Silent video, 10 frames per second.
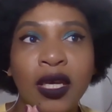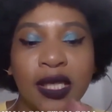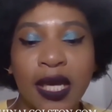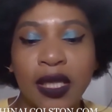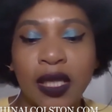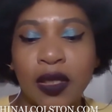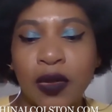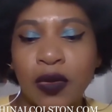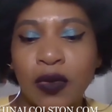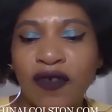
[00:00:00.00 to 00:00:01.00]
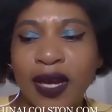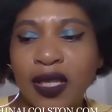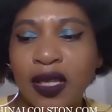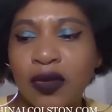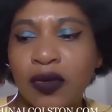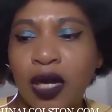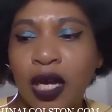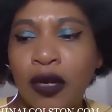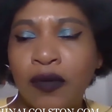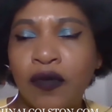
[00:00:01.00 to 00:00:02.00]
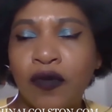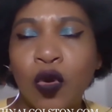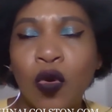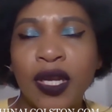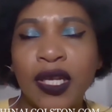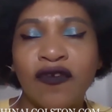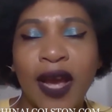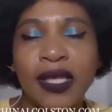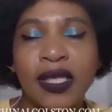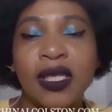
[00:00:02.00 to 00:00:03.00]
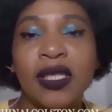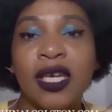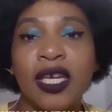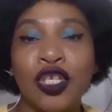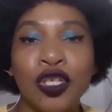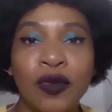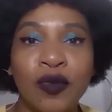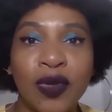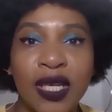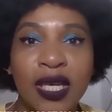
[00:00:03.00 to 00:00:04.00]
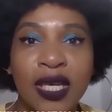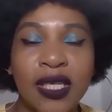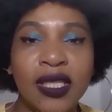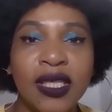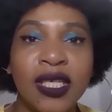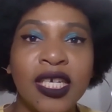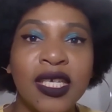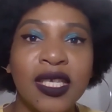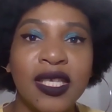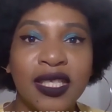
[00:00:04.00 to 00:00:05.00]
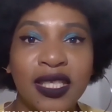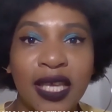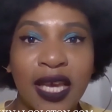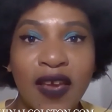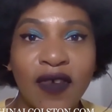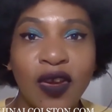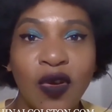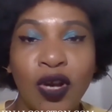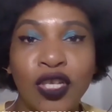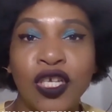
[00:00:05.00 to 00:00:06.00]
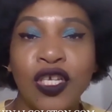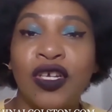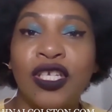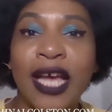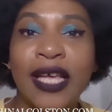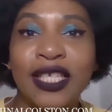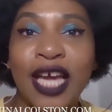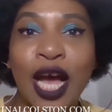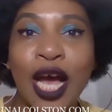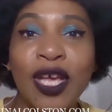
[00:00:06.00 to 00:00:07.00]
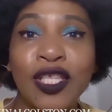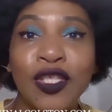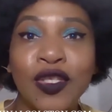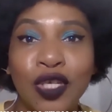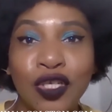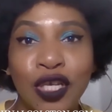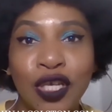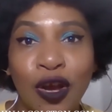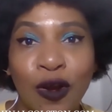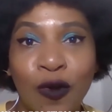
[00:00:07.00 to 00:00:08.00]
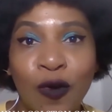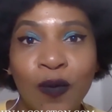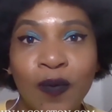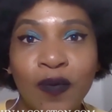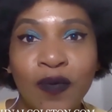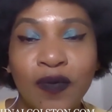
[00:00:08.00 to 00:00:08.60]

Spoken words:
because he had the little recording devices. I said, please save it onto your desktop as soon as you get home,